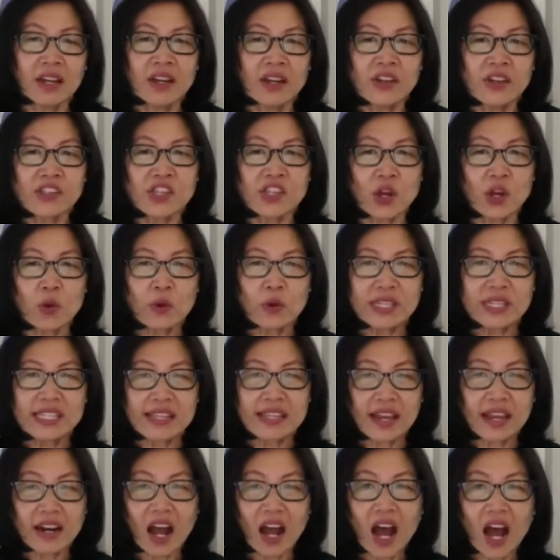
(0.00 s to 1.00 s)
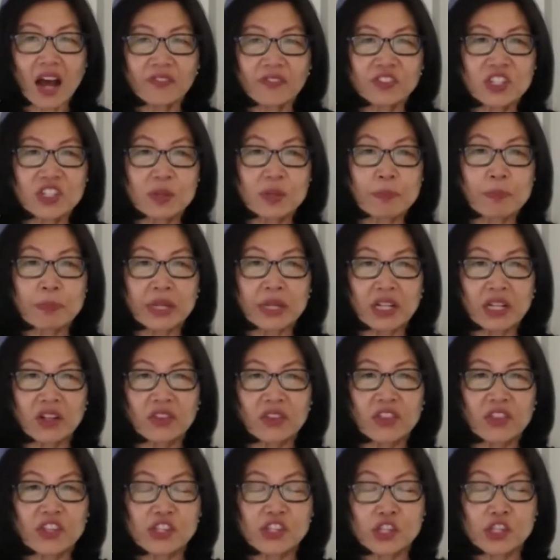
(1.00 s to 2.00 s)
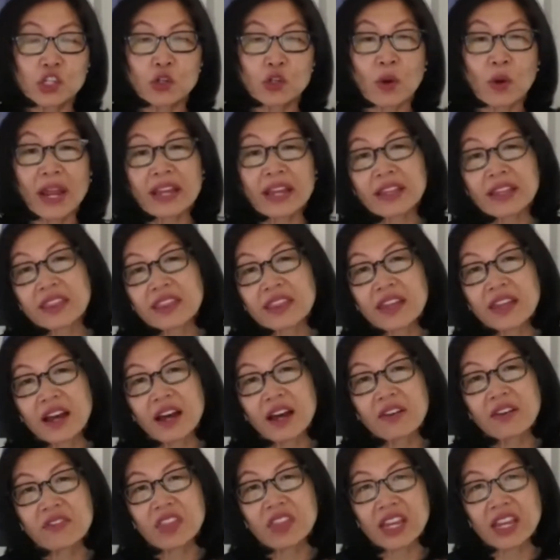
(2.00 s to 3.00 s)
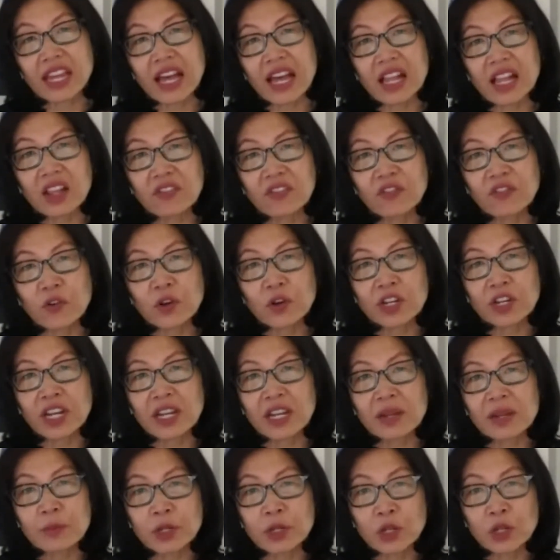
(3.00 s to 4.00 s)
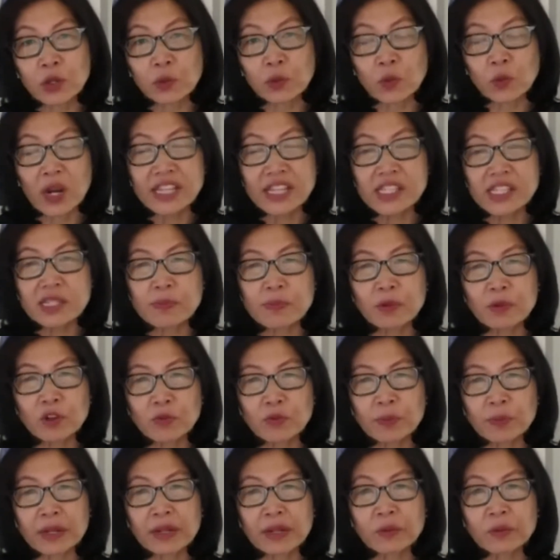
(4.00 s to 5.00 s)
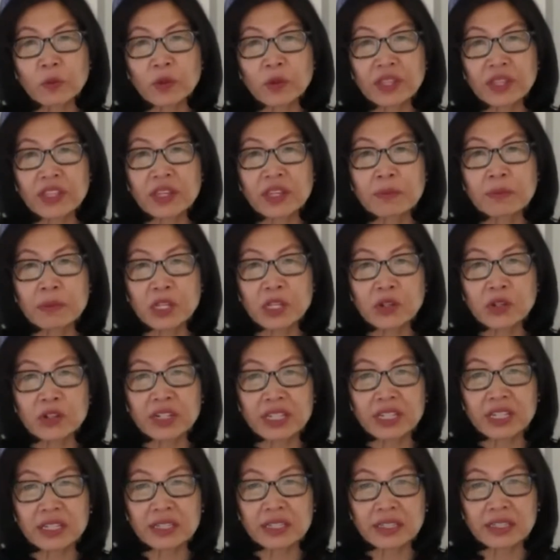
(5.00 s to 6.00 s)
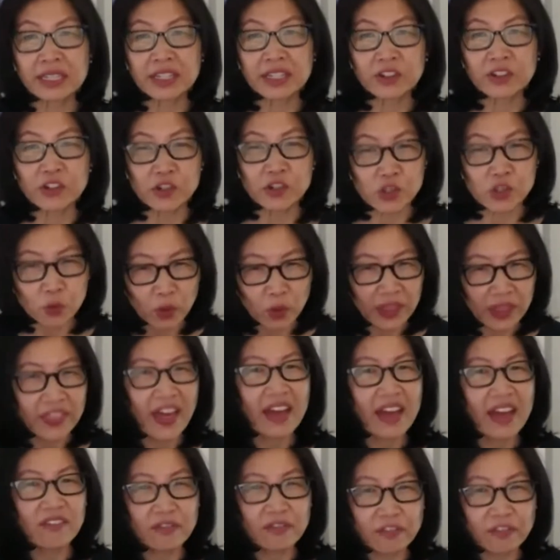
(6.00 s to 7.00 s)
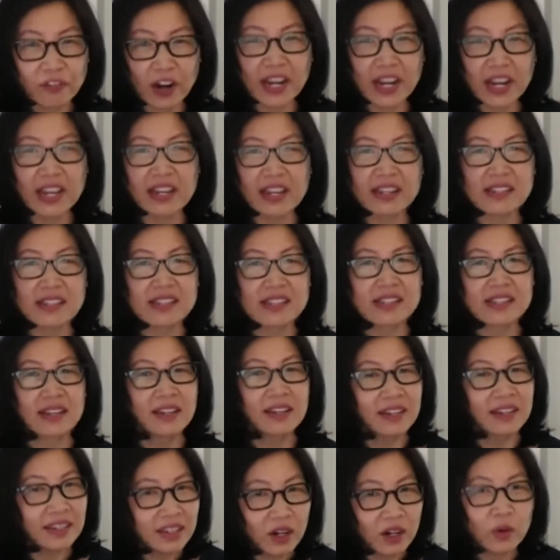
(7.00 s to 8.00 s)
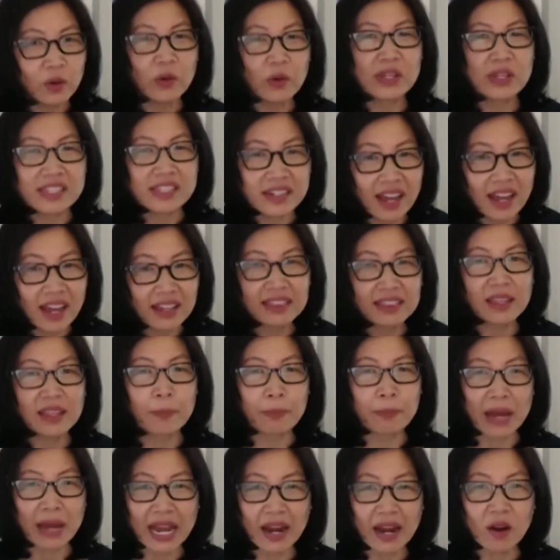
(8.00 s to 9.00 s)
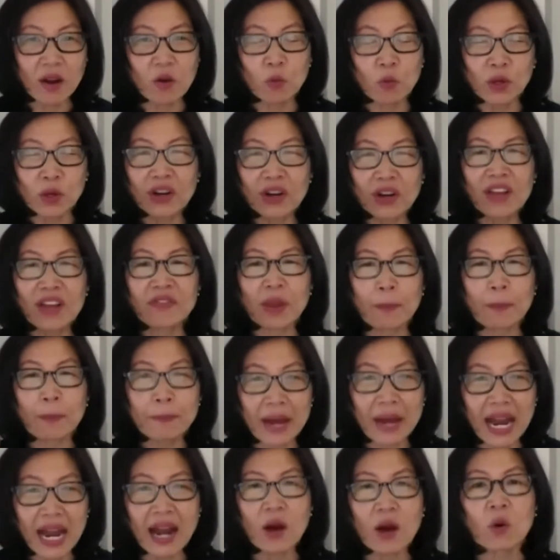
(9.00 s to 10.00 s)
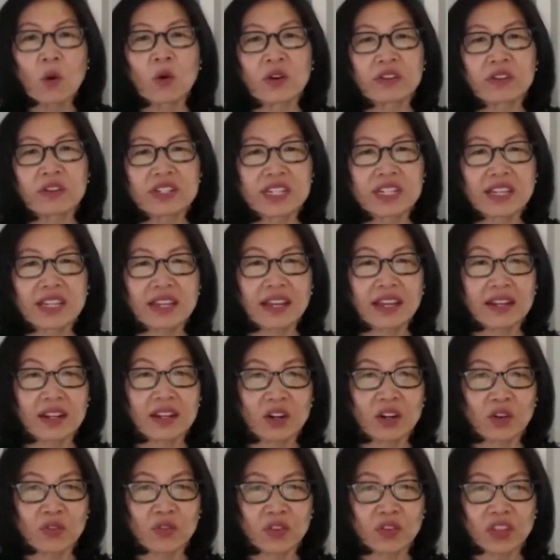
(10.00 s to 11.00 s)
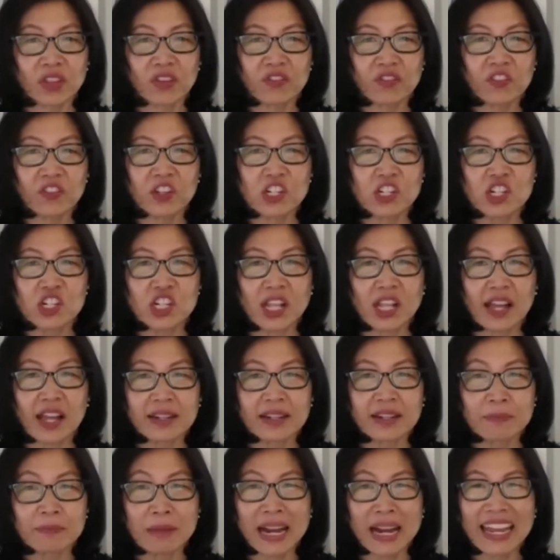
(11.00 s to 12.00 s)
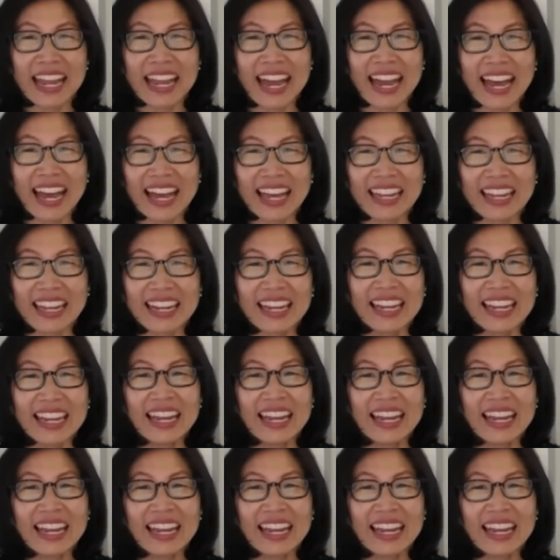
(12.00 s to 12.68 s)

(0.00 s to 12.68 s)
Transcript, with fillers: So we set off to build the strength of the California immigrant rights movement with community leaders with that phrase you know it's not the power we don't have the power to get it over the finish line in my head